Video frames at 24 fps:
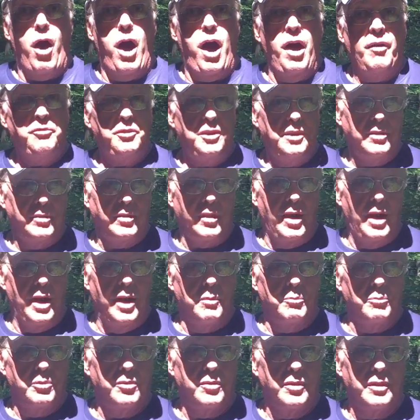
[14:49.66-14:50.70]

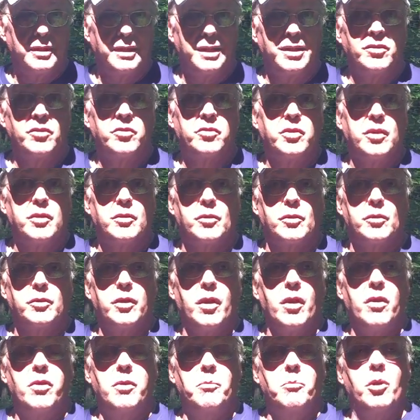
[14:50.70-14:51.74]
Oftentimes considered
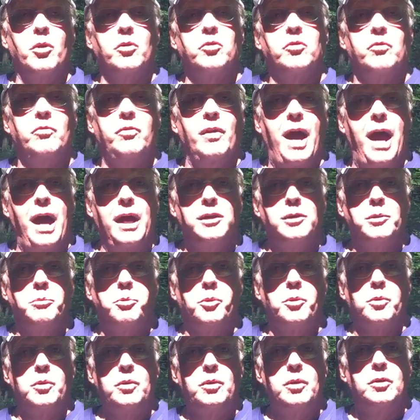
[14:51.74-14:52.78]
the most
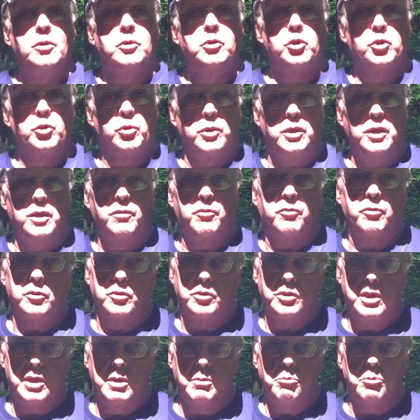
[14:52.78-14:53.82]
valuable tree for
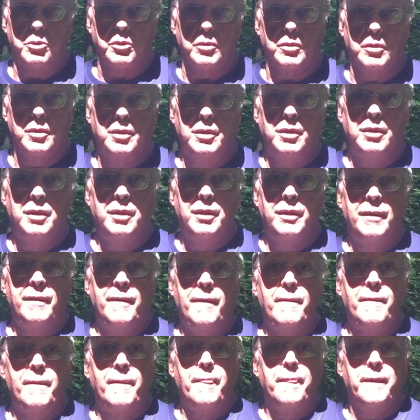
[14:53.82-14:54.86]
timber
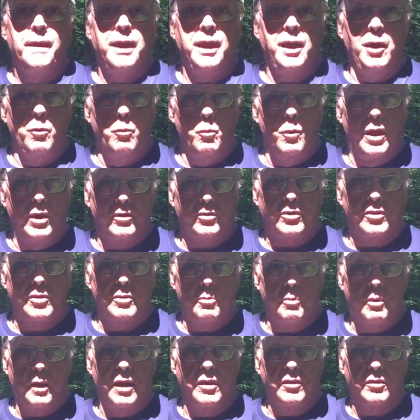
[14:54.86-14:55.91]
in
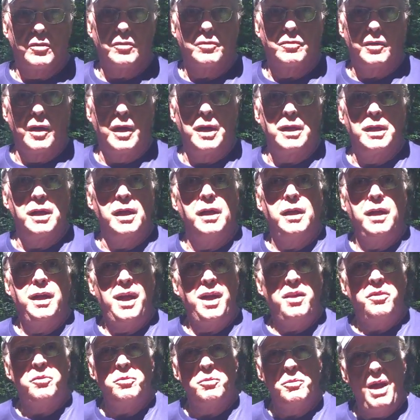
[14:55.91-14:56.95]
western Pennsylvania
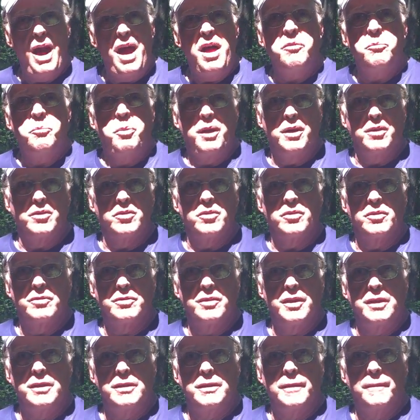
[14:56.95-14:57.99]
and throughout
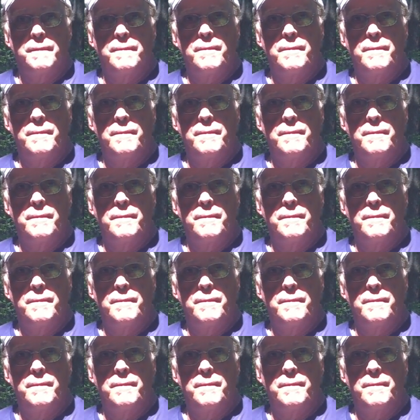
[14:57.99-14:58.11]
Pennsylvania.